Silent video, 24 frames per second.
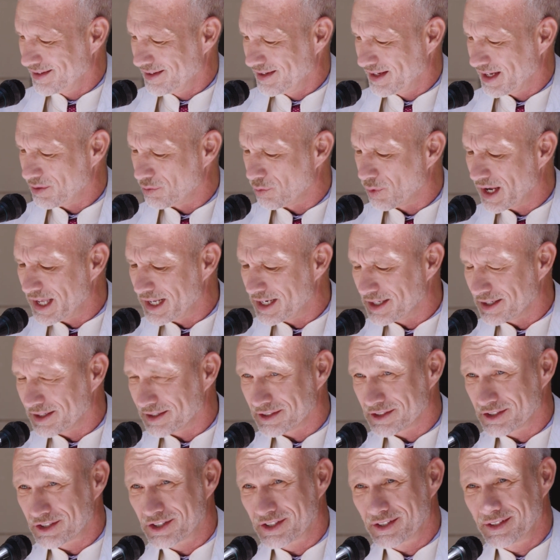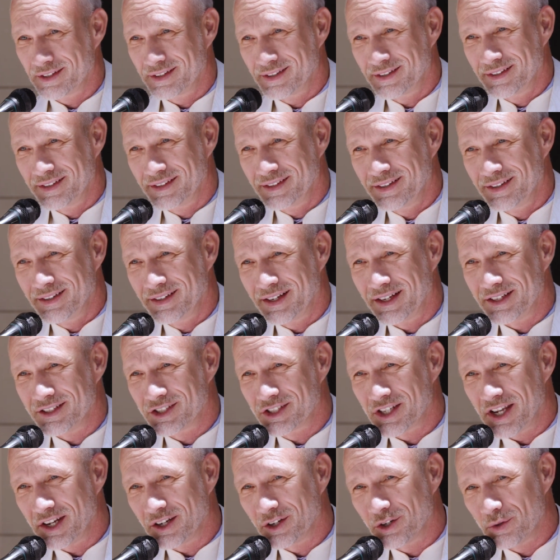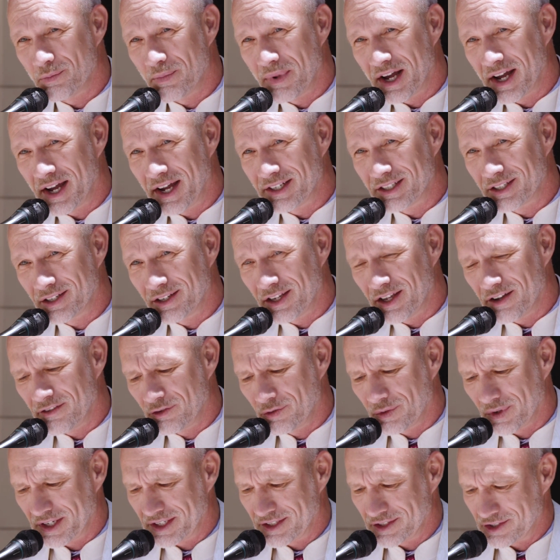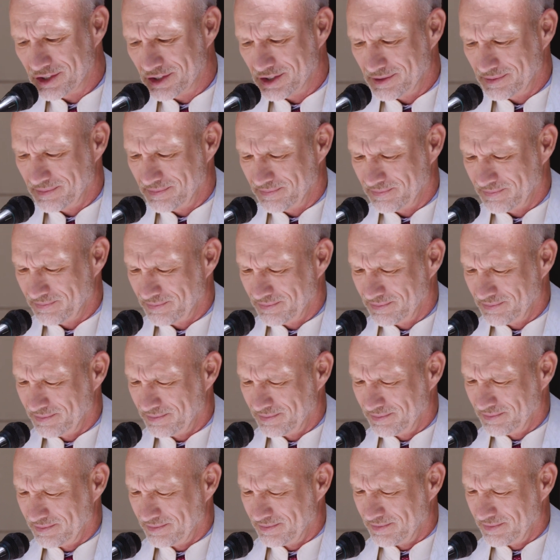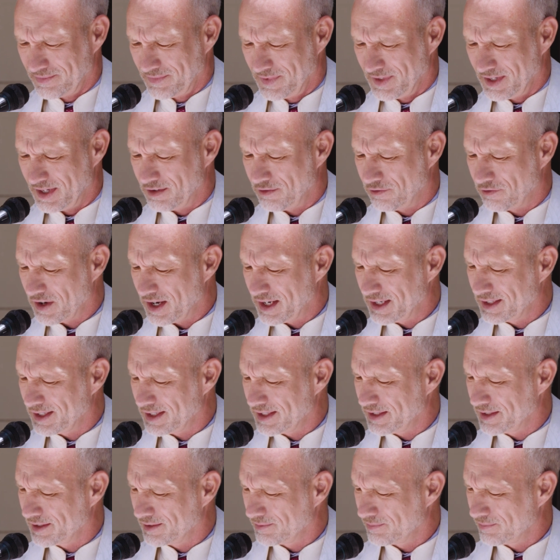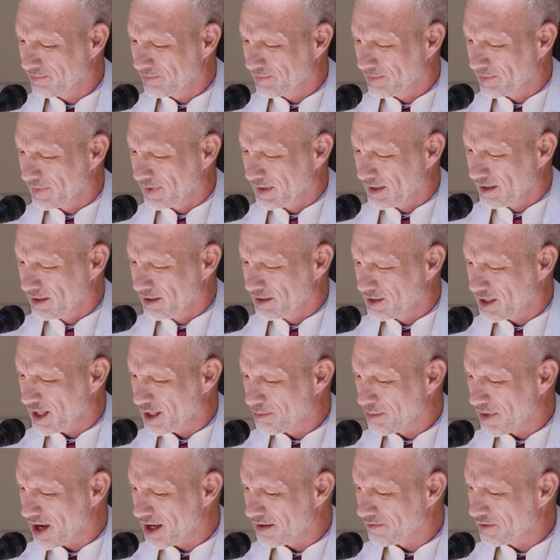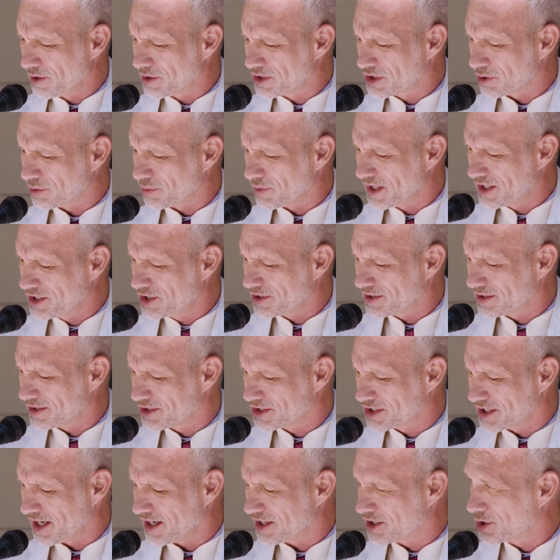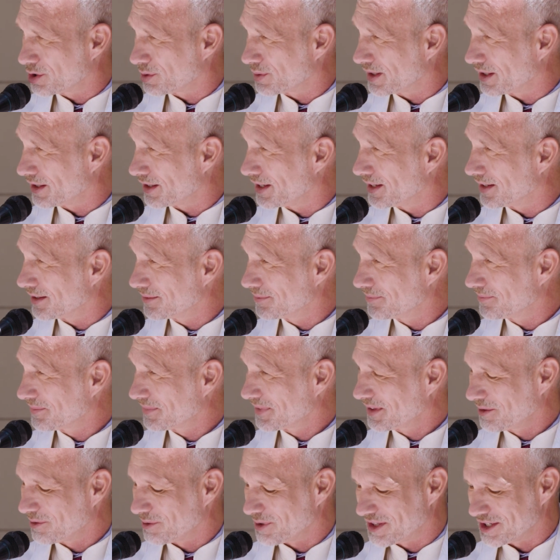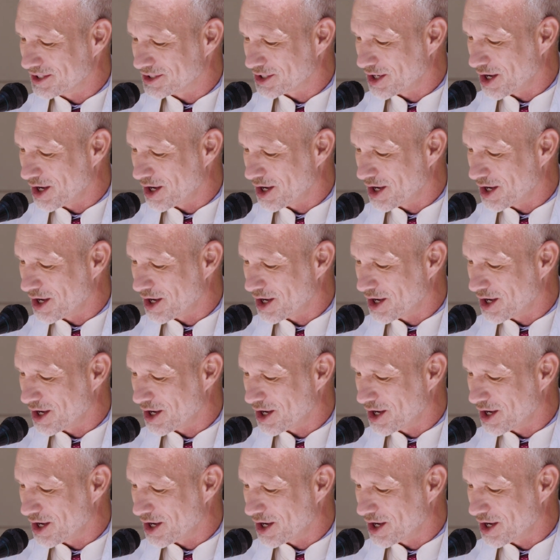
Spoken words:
and weddings and saying goodbye to loved ones. And finally, take Montview's original sanctuary with its